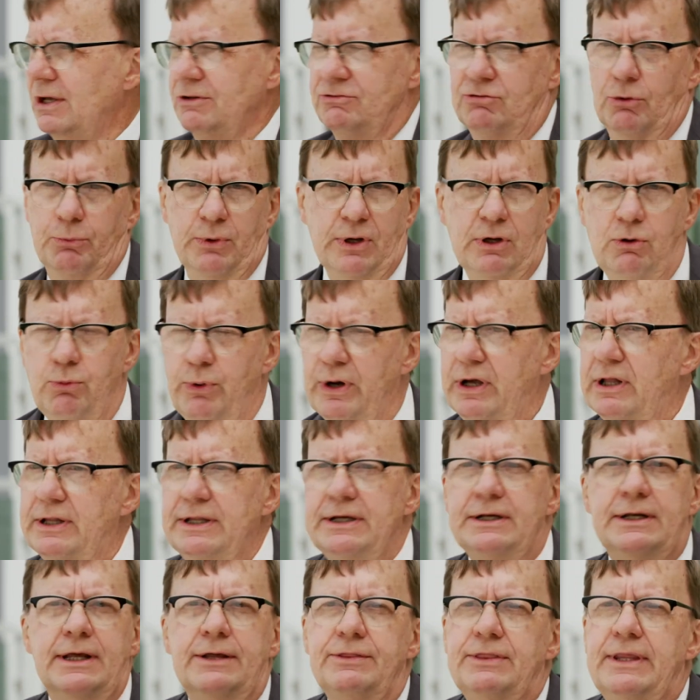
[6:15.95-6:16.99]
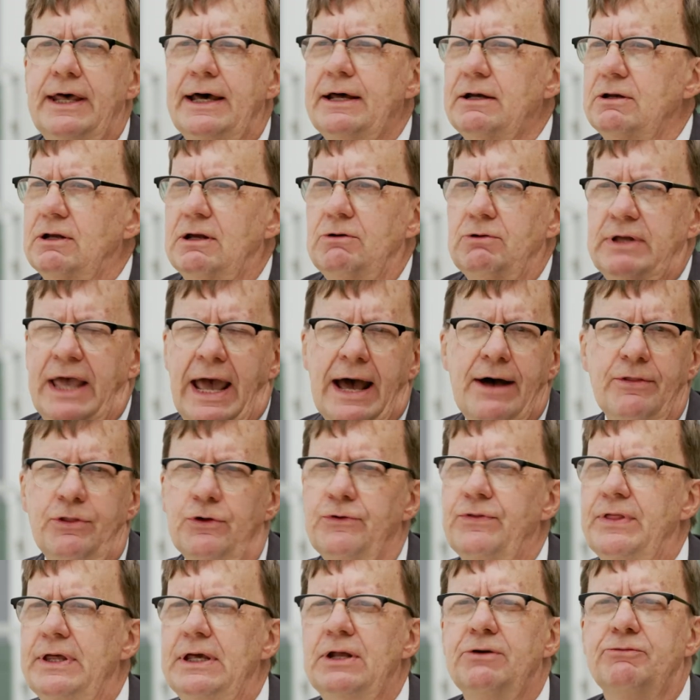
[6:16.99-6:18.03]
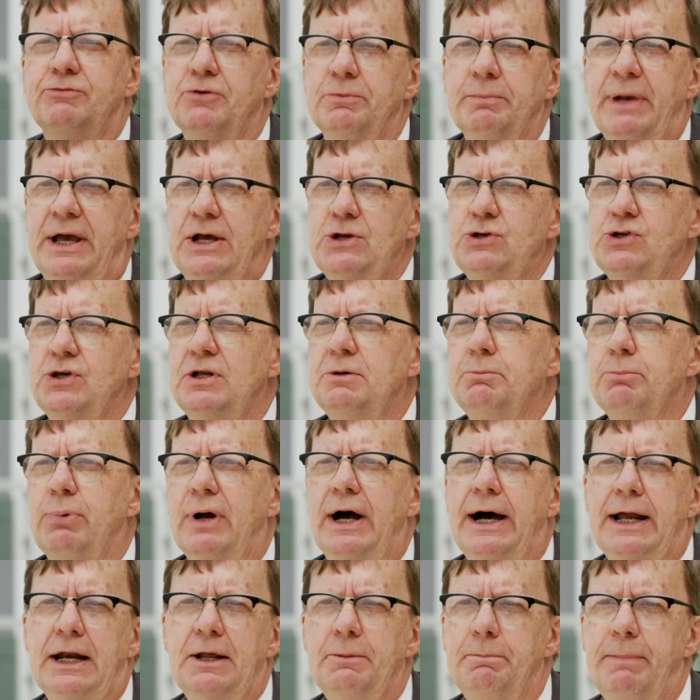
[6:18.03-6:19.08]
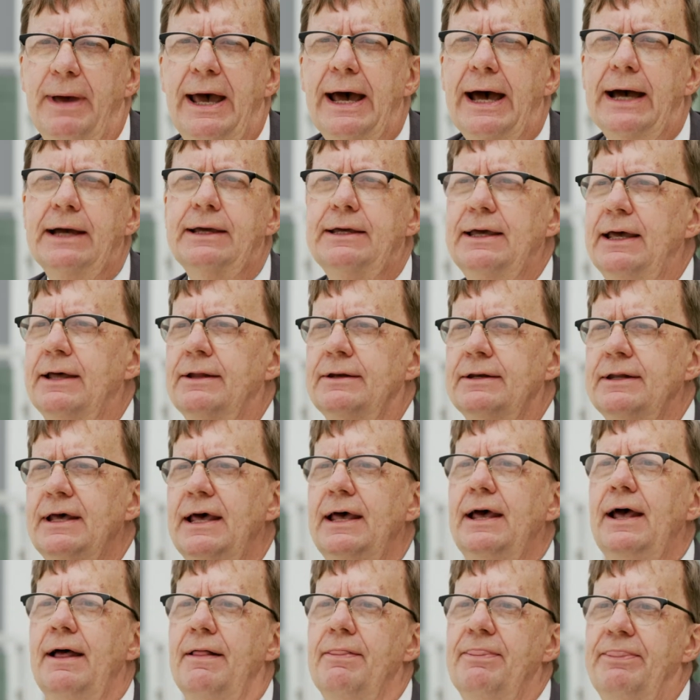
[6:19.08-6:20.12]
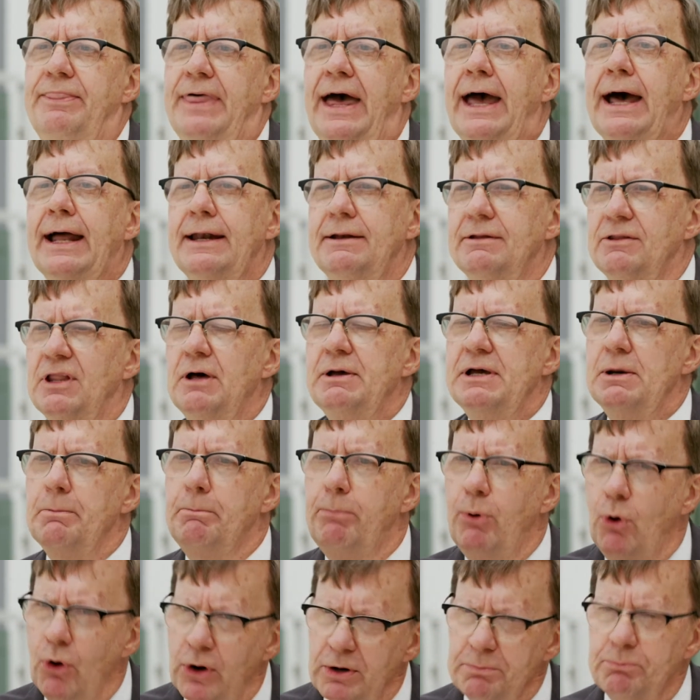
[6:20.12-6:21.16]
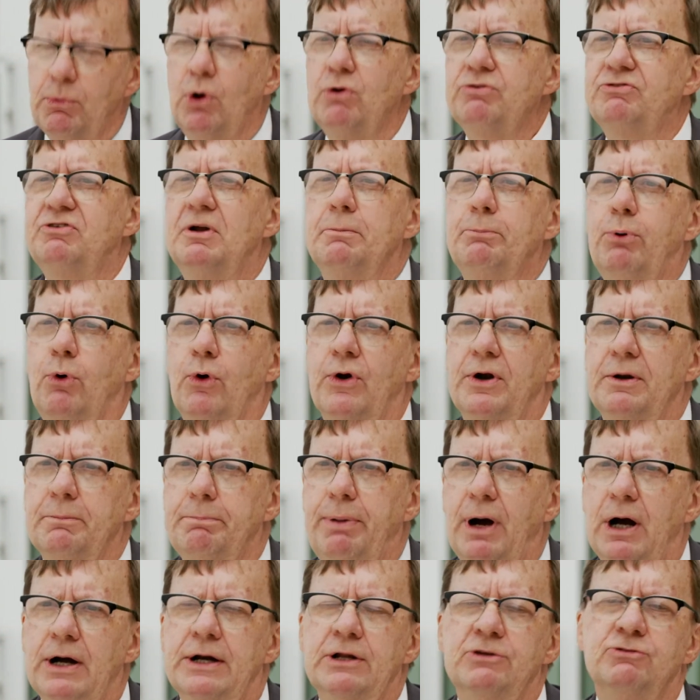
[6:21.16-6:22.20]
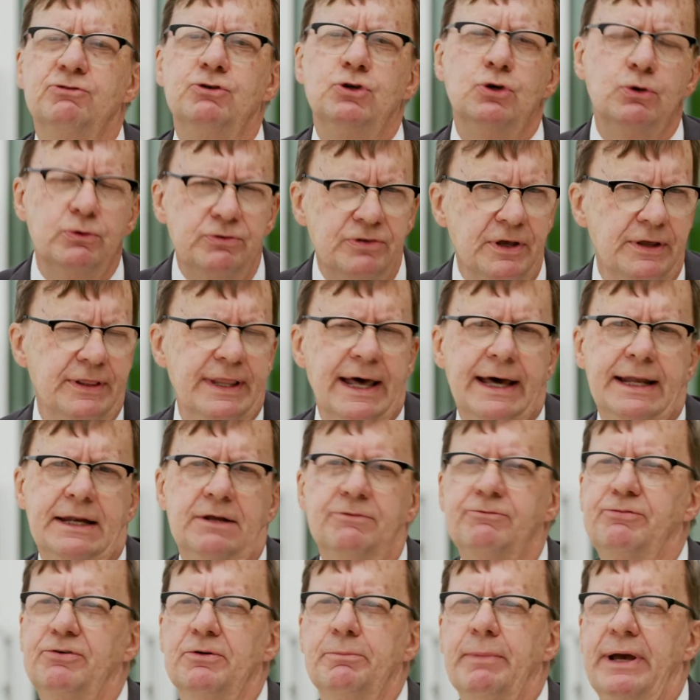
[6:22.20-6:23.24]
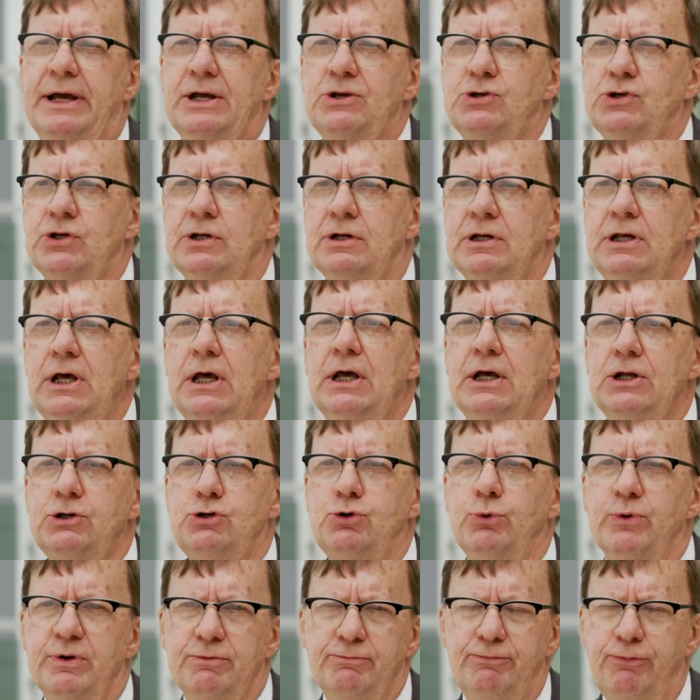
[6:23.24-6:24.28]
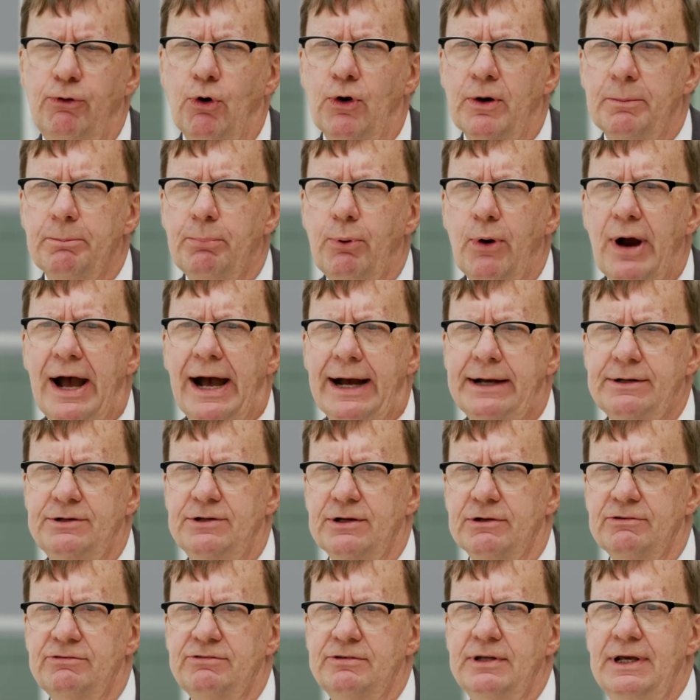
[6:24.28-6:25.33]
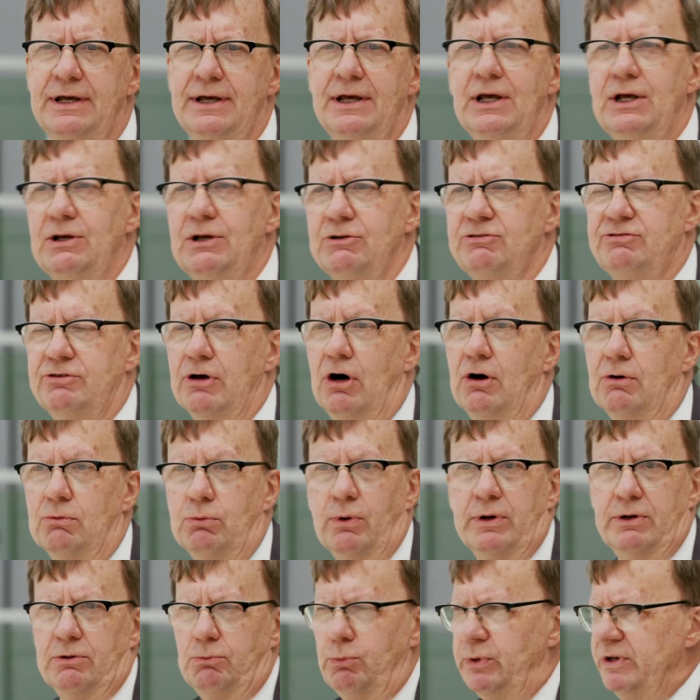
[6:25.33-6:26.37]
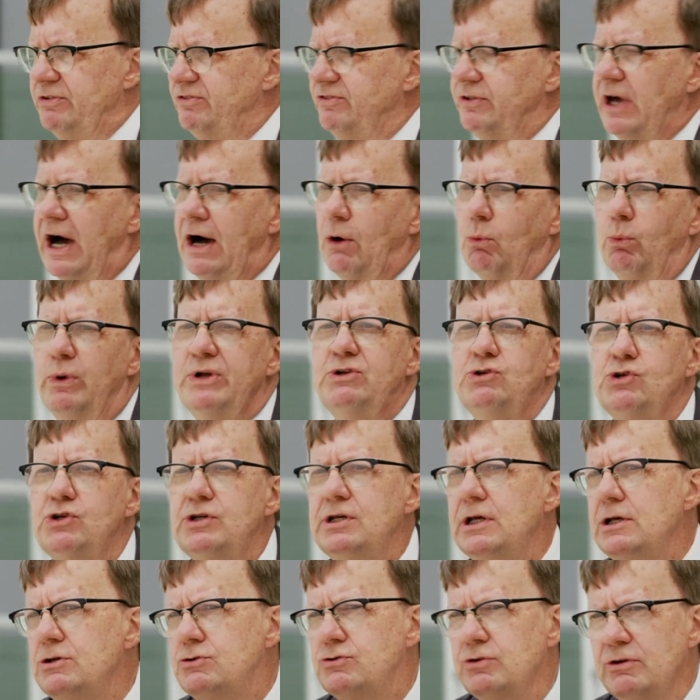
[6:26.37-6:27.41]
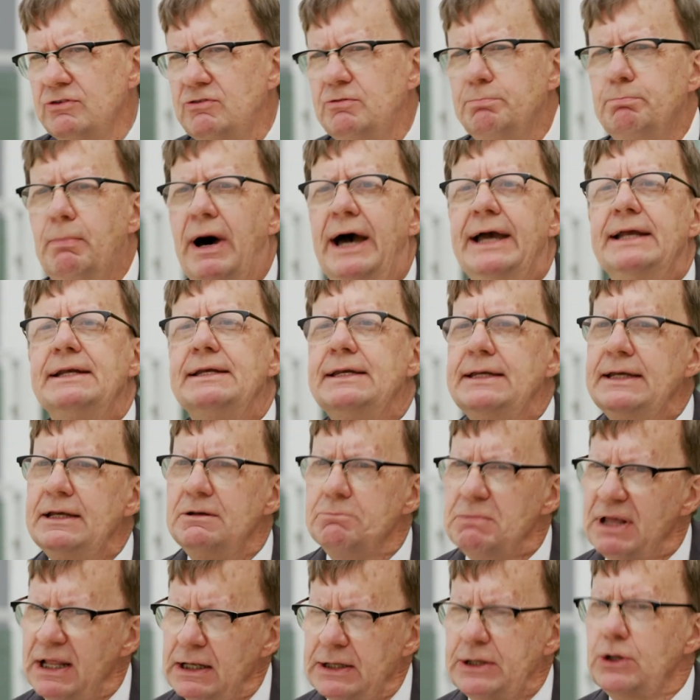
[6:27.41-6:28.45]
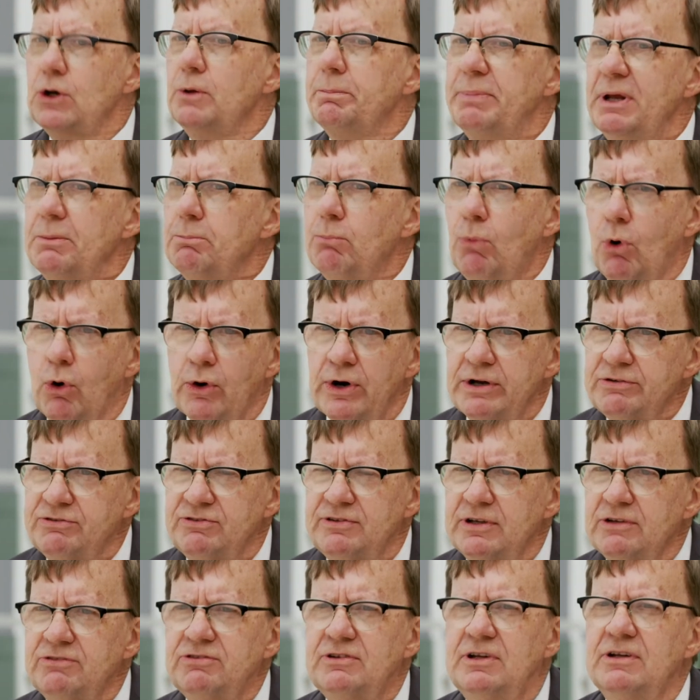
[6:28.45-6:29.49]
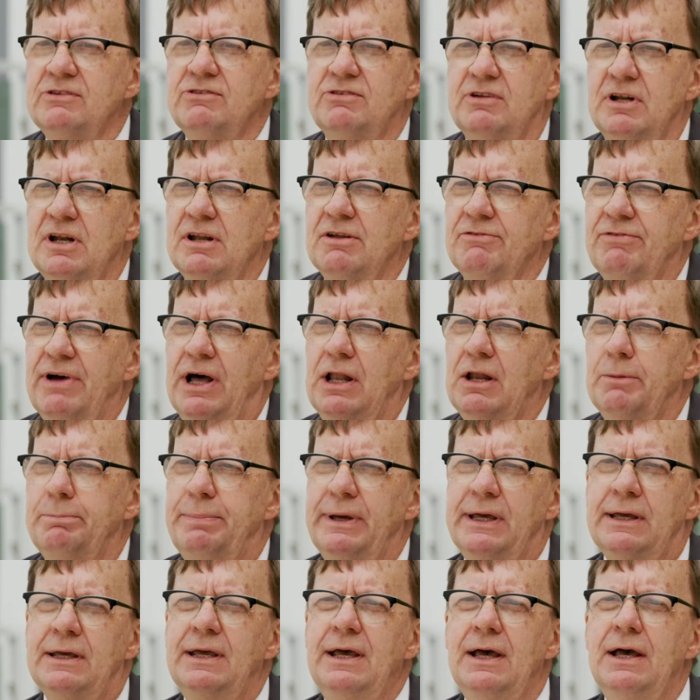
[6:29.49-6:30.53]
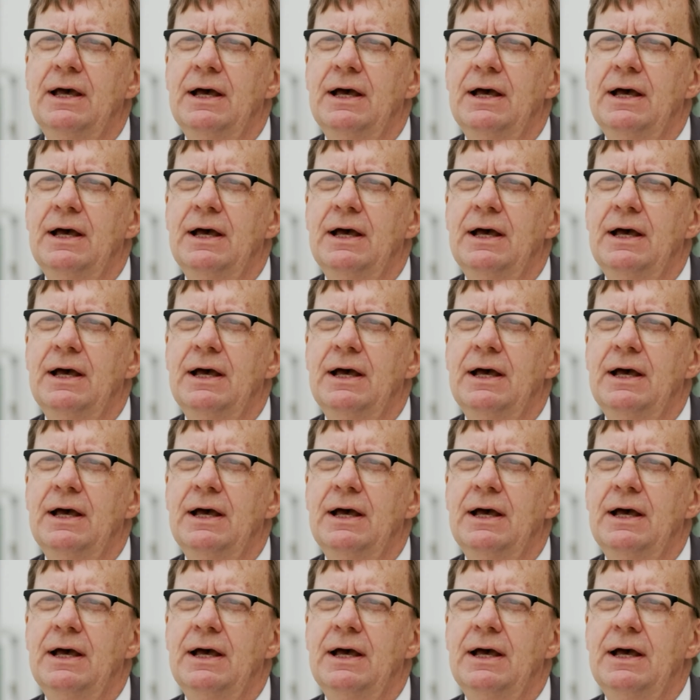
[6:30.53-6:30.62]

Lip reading: So we quickly did that, gathered the information, brought it back, and then the most important part is using that information to inform practice. So we saw which teachers might need a little bit more assistance in developing